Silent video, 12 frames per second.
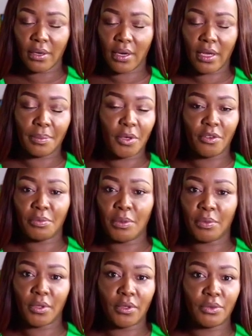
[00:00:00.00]
couple of
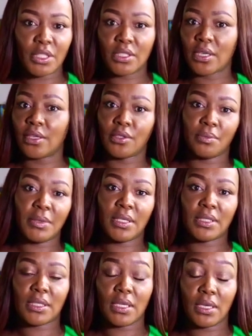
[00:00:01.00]
people reached out to
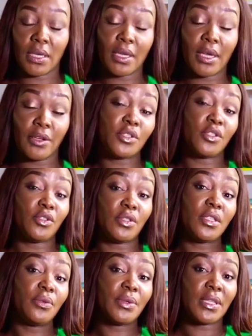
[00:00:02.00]
me and said, hey, how did you
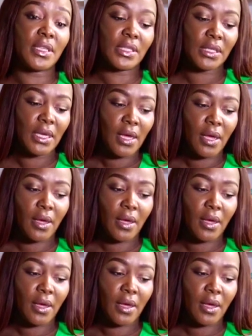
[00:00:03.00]
deal with it?